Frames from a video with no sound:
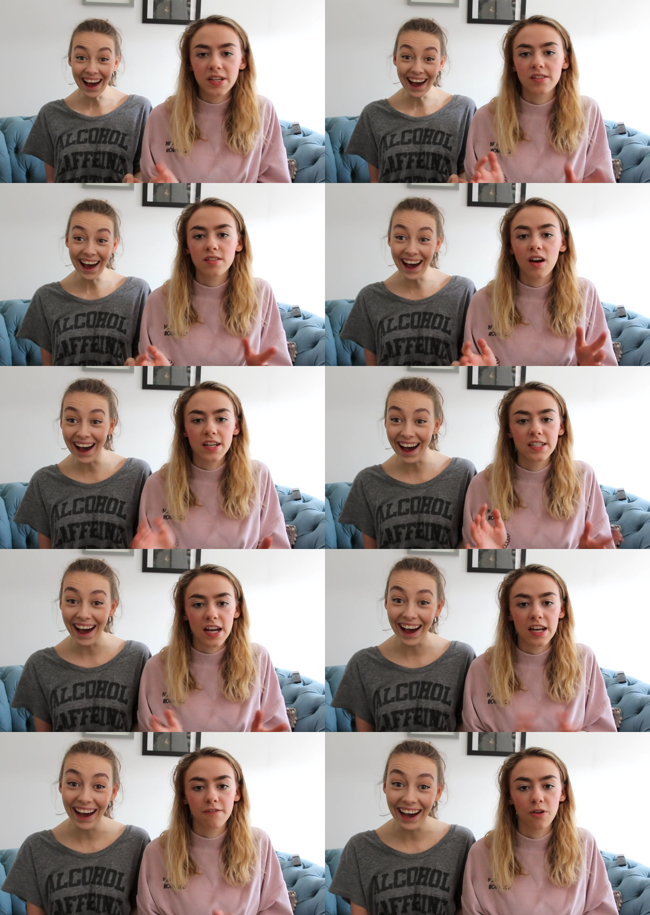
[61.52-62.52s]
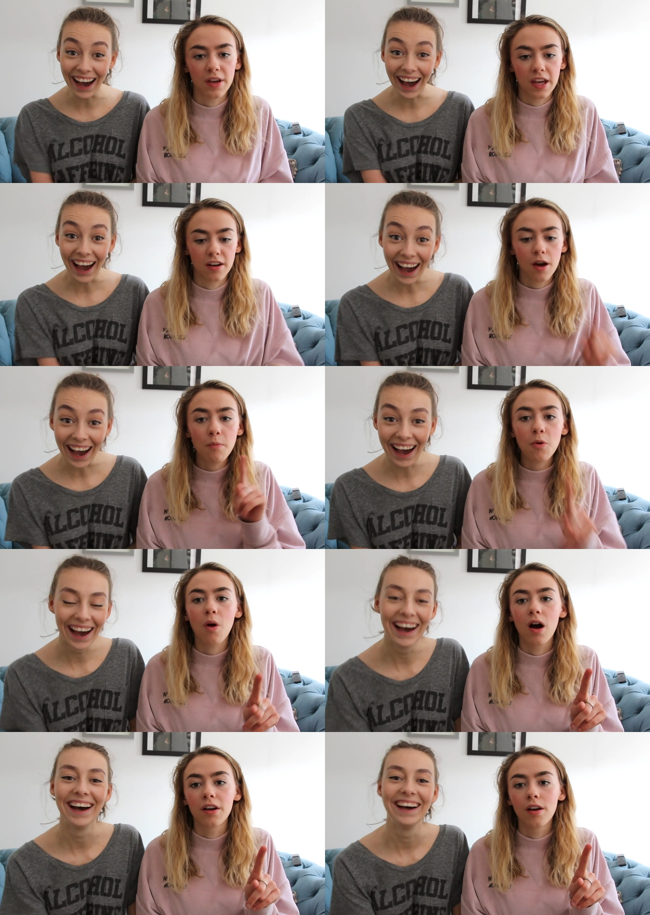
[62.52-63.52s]
Speaker 1: we started daily vlogging. Number
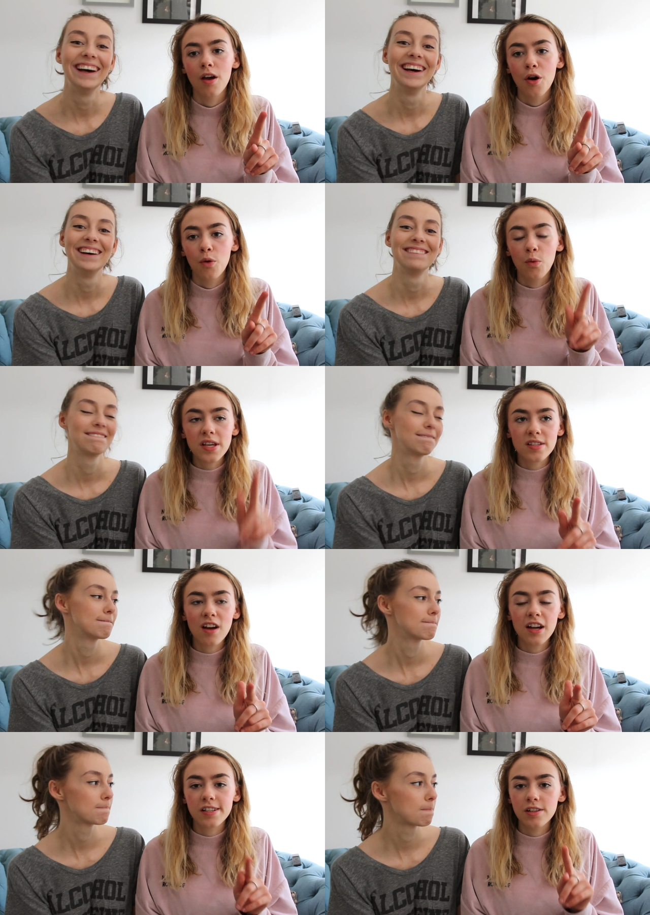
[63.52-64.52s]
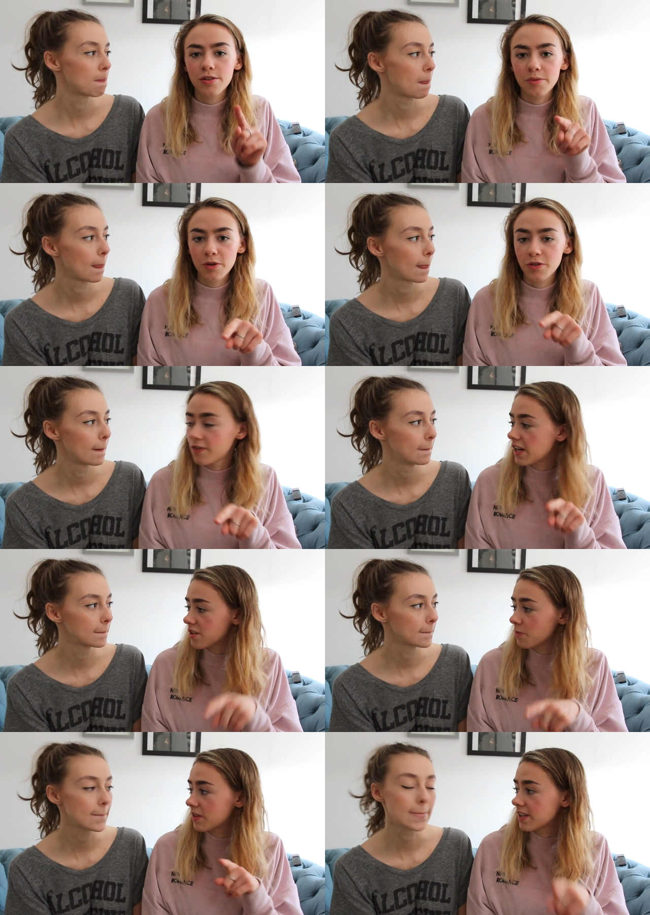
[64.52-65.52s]
one, we started to lose
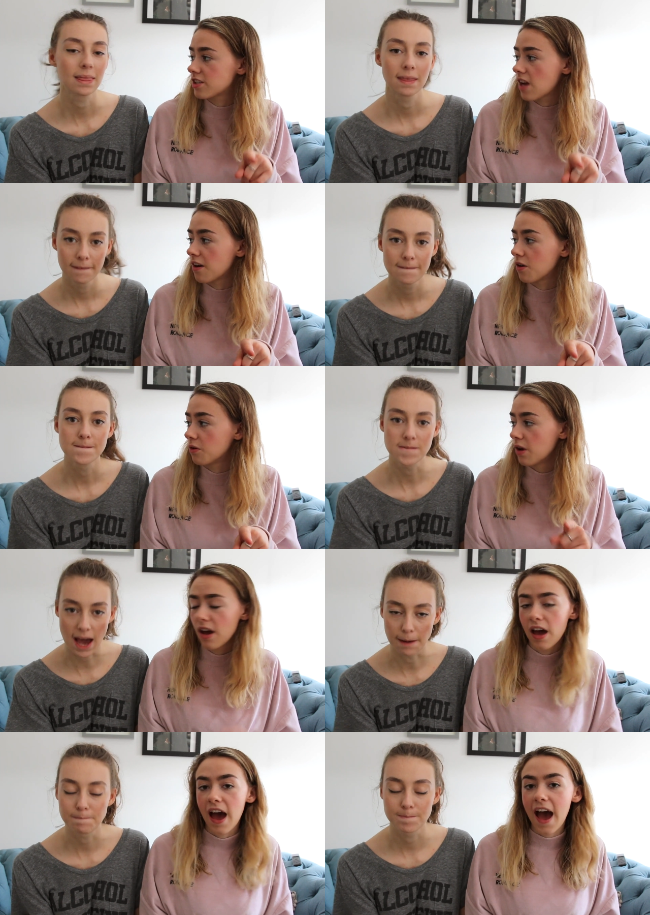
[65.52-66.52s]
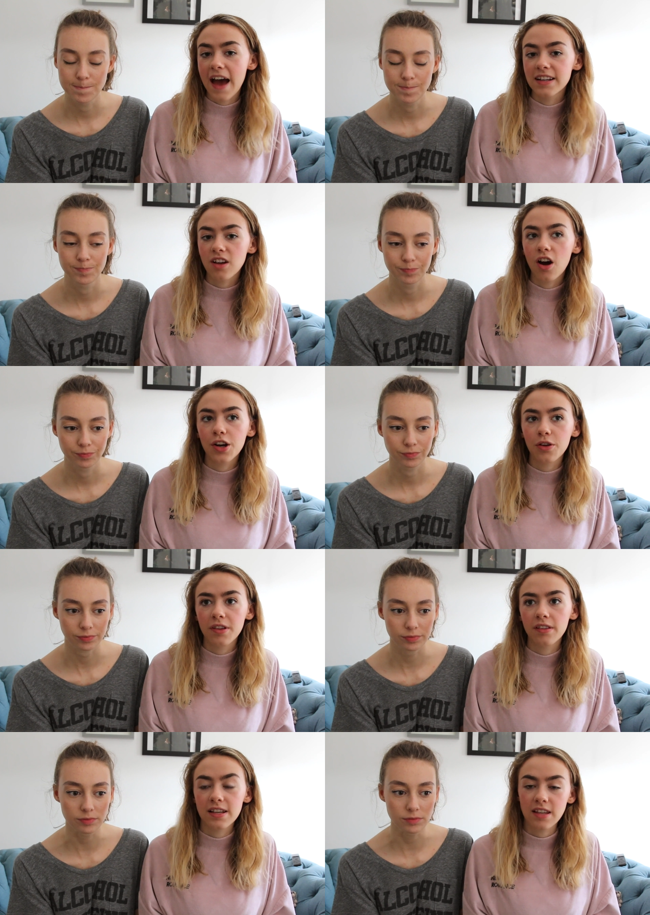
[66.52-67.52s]
motivation with this channel. Yeah. And I don't
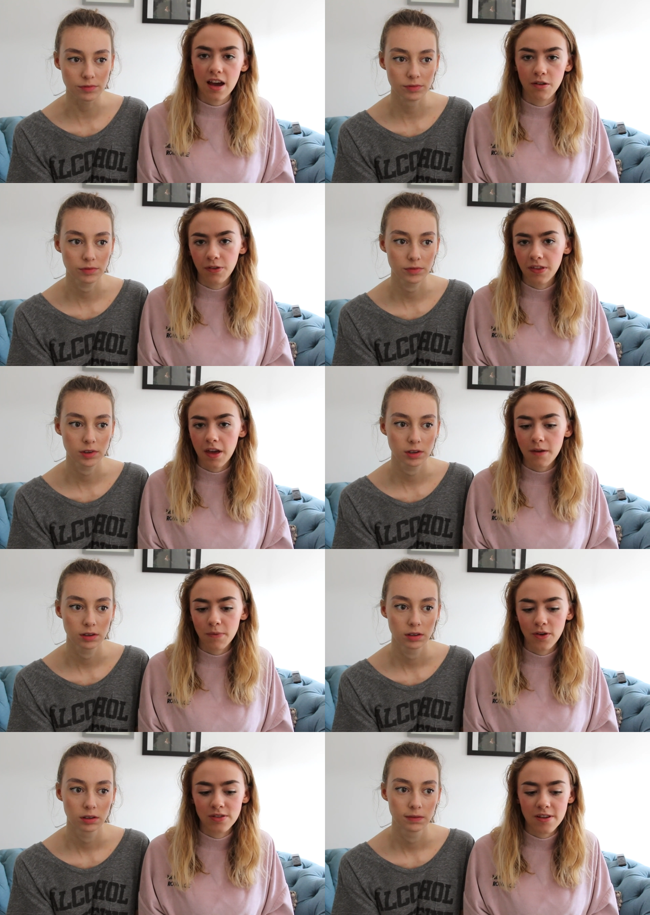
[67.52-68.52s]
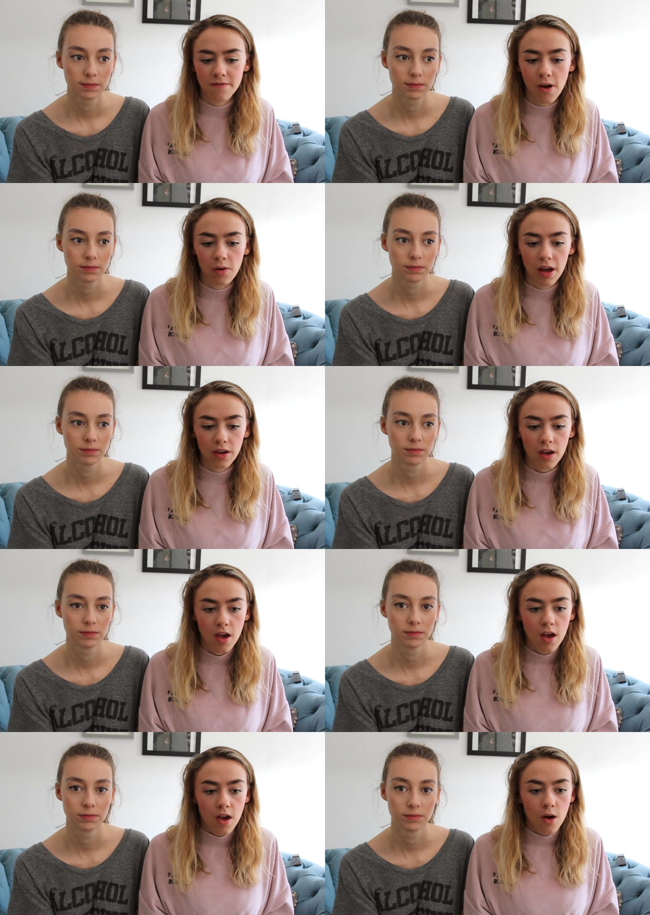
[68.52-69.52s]
think that's a healthy thing because it felt like
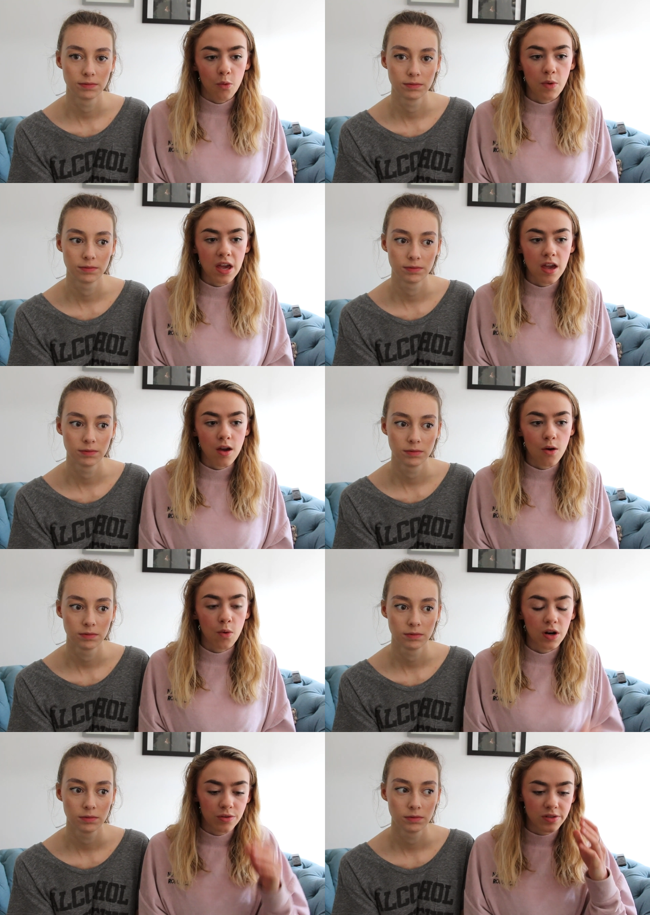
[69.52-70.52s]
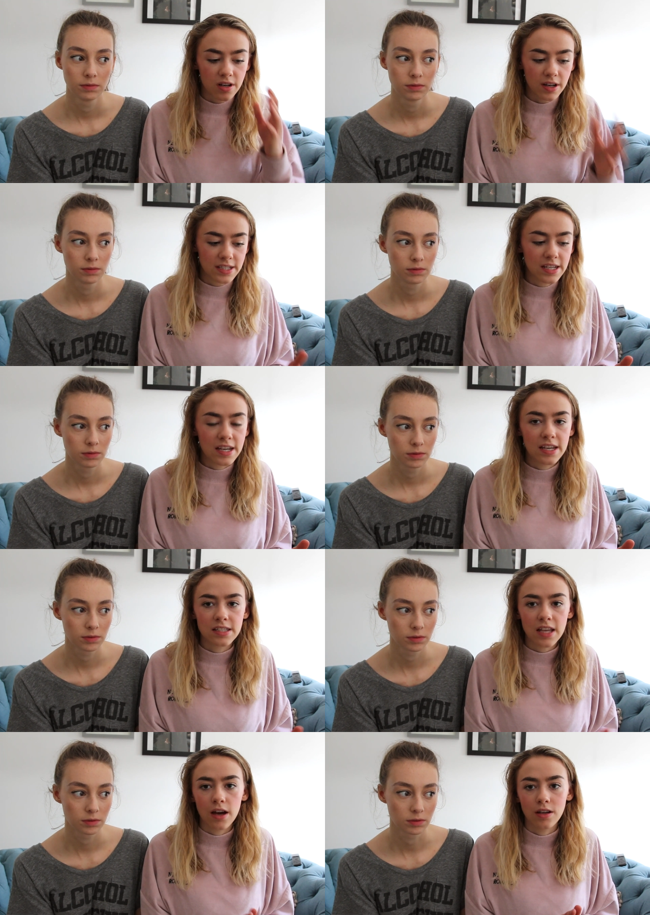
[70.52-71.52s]
we were losing
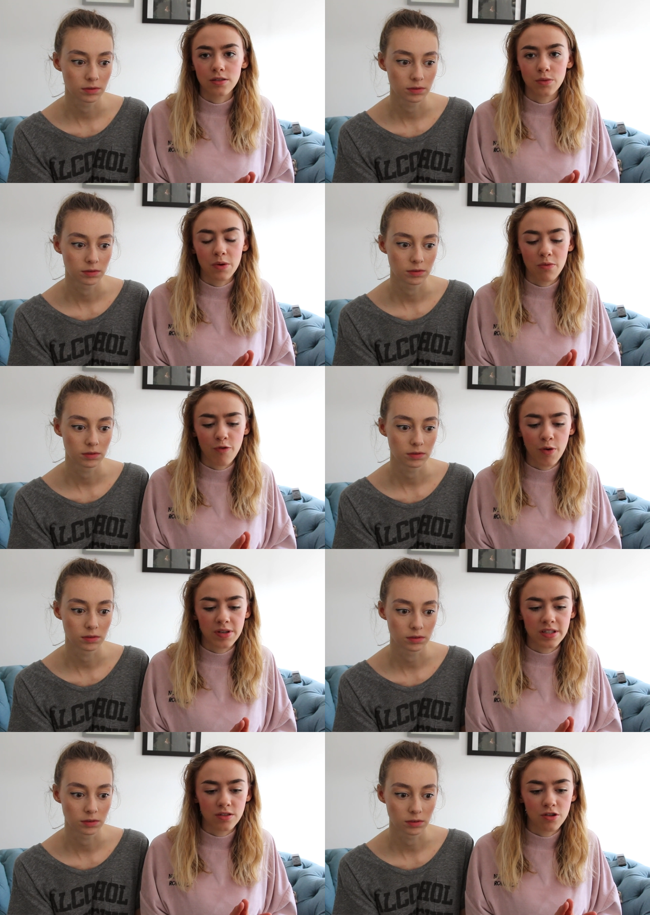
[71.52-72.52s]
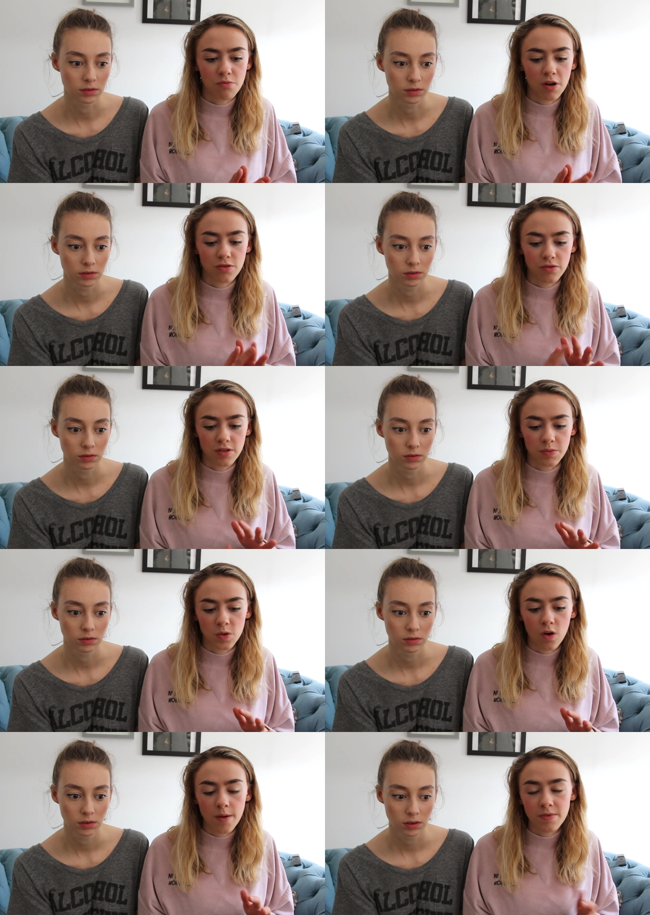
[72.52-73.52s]
ideas and we were focusing too much on
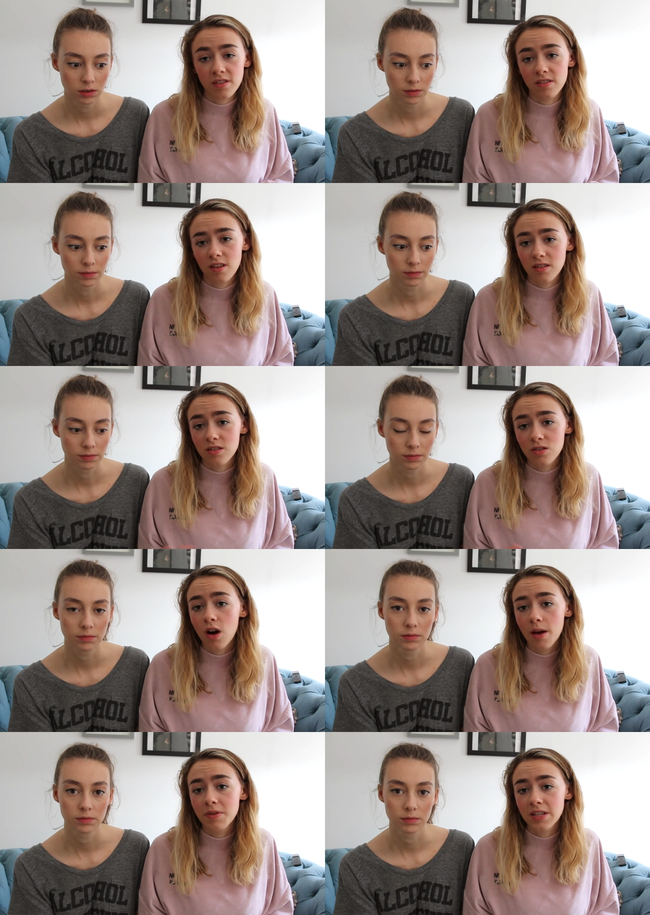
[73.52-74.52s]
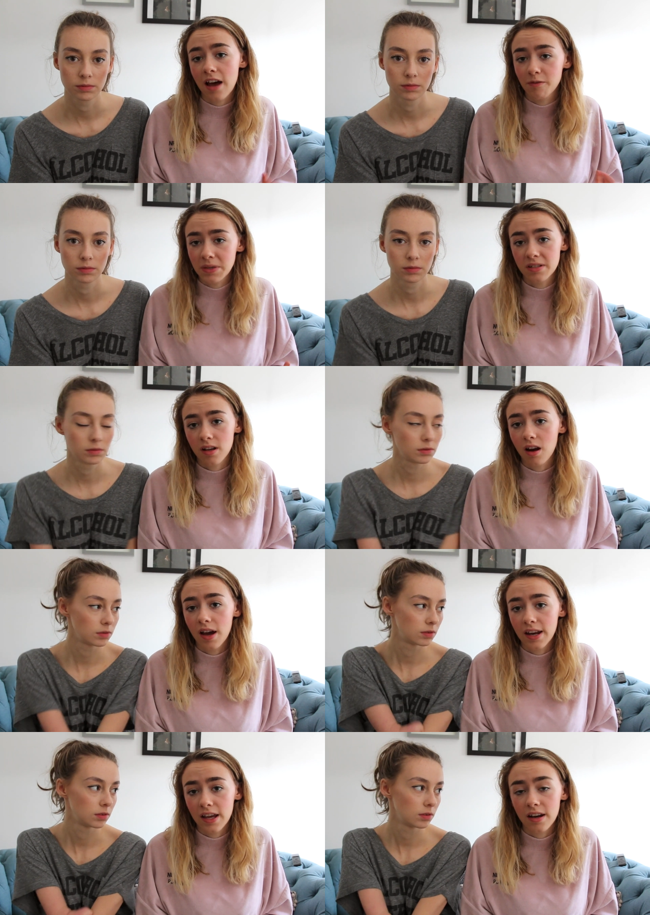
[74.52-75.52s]
subscribers because our subscribers have been
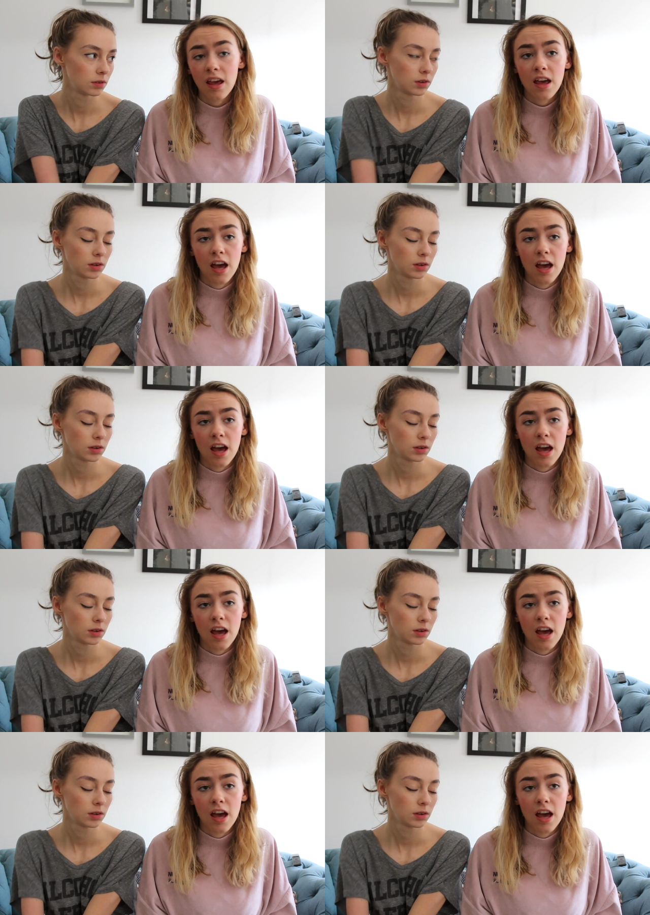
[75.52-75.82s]
declining